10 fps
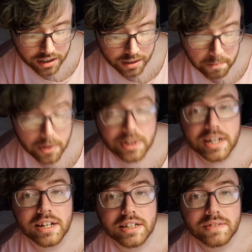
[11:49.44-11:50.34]
The
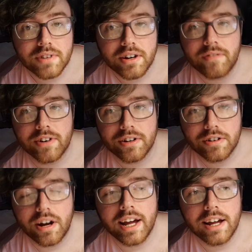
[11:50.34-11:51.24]
pudding is very, very
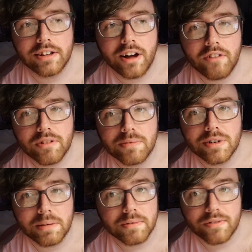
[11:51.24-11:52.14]
good. I ate a lot of the
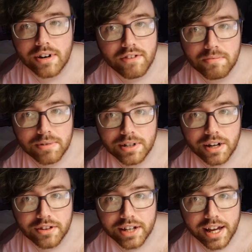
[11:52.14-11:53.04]
pudding before I even put it
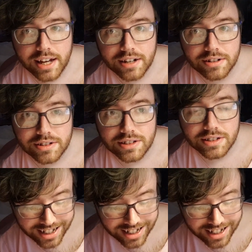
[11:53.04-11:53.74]
on the cake because